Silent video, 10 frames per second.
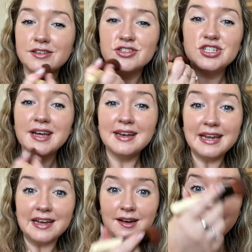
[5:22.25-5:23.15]

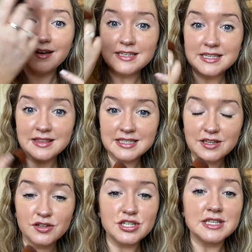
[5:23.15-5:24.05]
gently gliding this
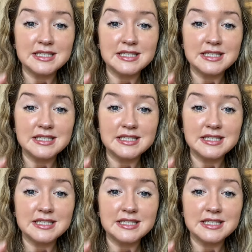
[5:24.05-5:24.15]
onto the